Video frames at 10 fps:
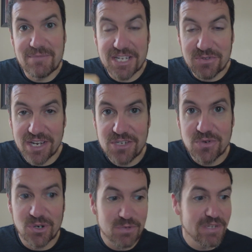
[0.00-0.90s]
That's right, you
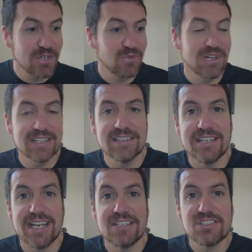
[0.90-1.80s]
heard me correctly,
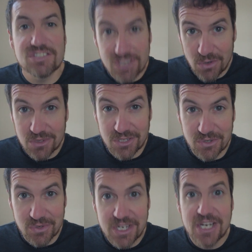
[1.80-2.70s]
a
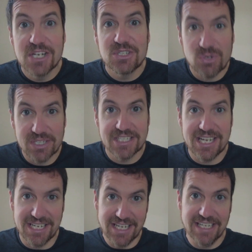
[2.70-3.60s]
solo
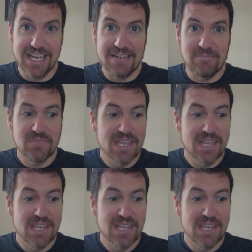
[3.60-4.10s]
trick-taking game.